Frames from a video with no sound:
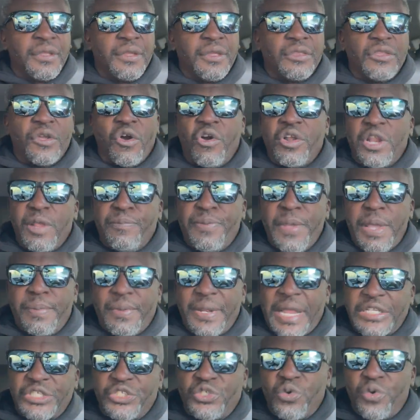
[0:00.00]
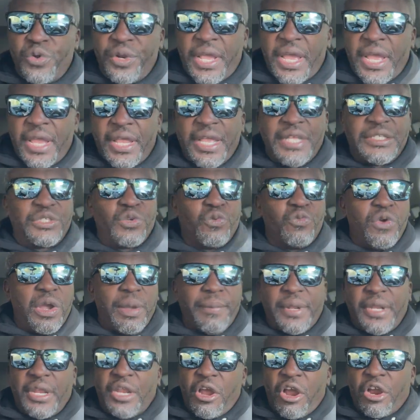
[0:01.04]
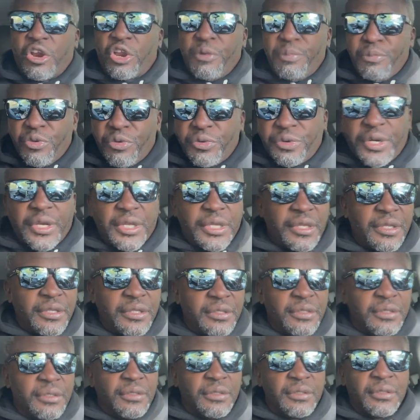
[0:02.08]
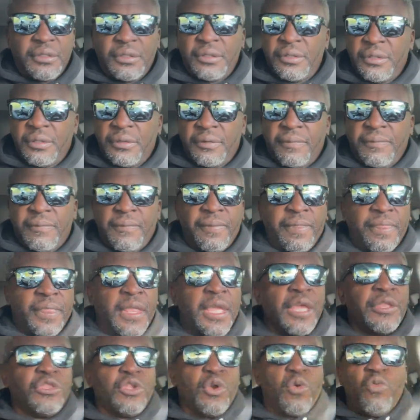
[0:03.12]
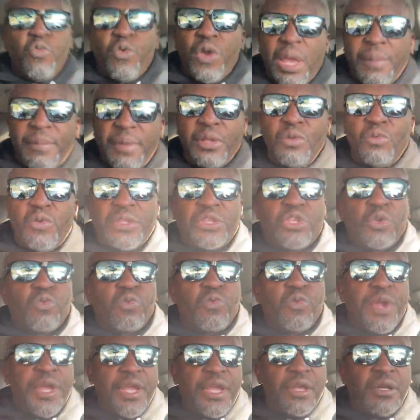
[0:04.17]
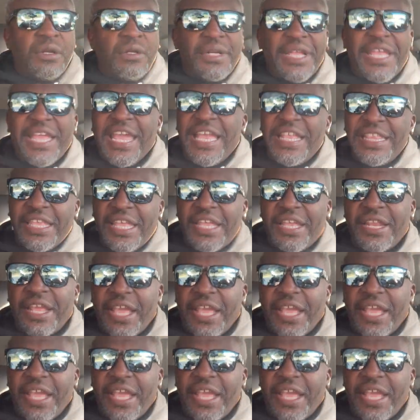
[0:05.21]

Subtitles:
The only people that's doing that is the women in our community. The women with the real Indian